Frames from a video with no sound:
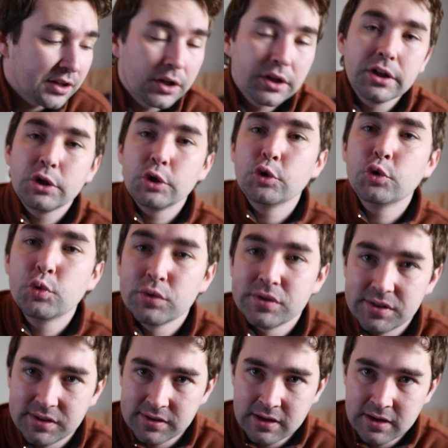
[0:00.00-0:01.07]

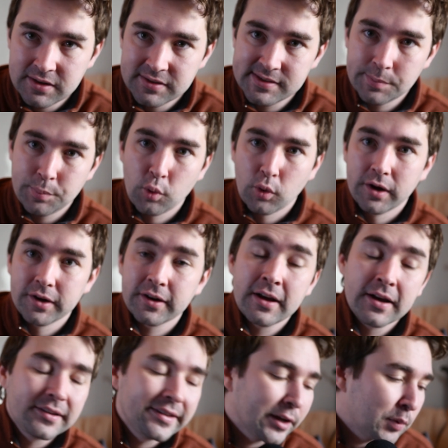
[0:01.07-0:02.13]
lose support
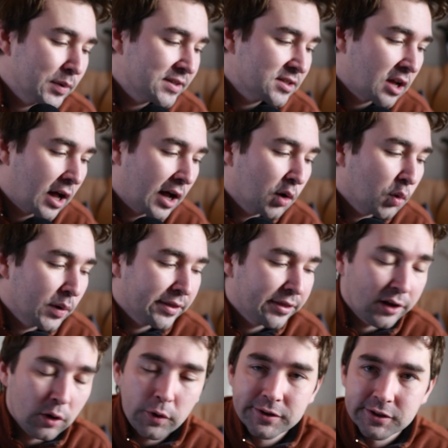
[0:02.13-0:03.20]
like we saw with the
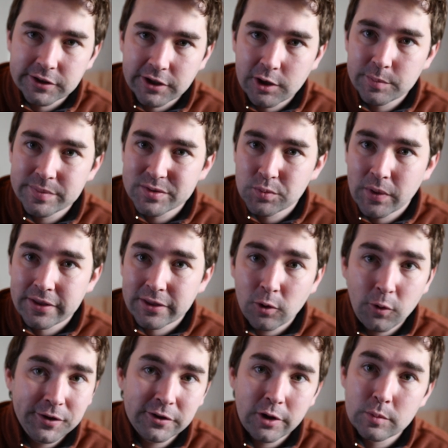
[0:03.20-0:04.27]
Golden Globes, where the
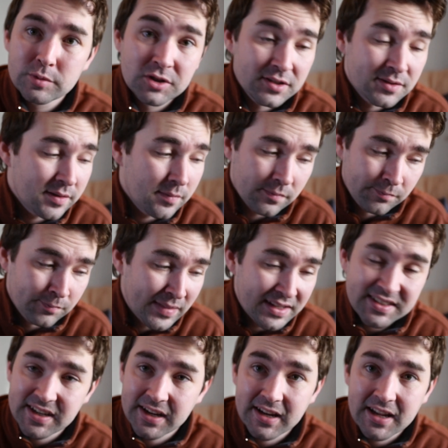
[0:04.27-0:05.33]
Golden Globes just
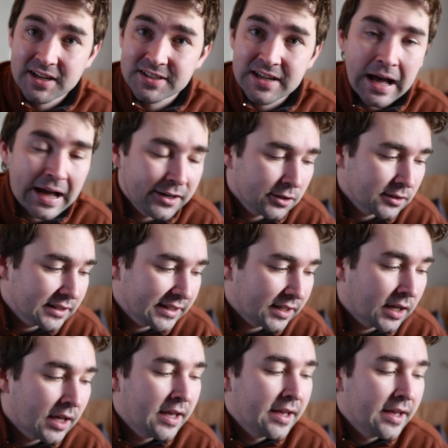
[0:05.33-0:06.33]
missed it entirely.